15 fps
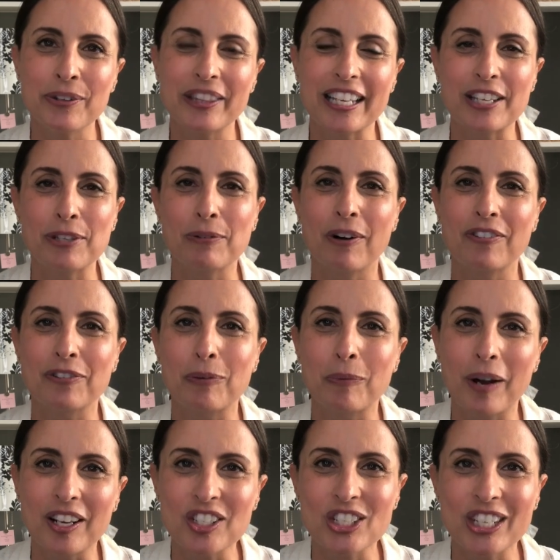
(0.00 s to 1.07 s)
Thank you all for
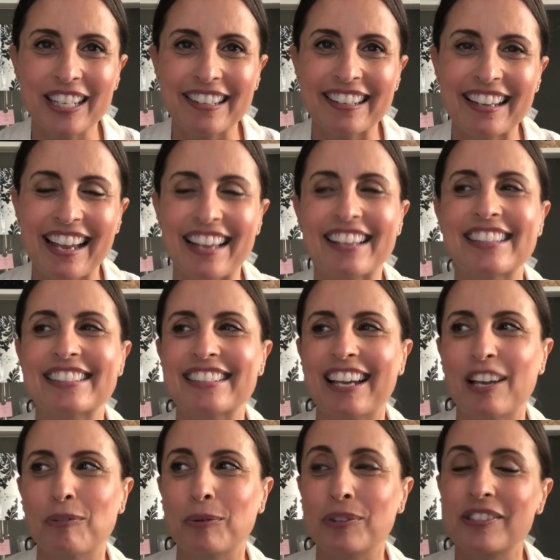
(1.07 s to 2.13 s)
watching, and
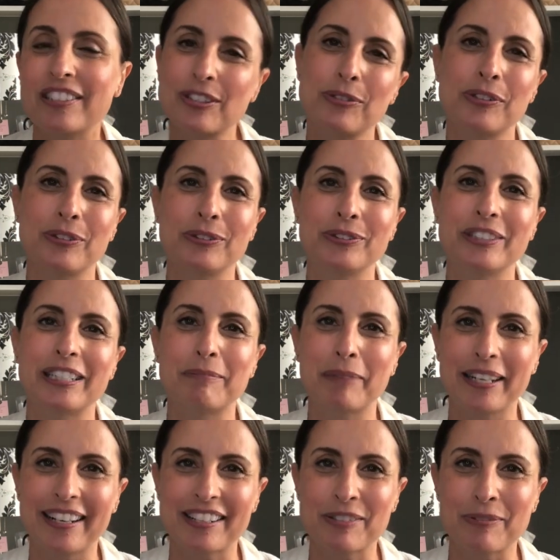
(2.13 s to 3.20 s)
I will see you soon in my next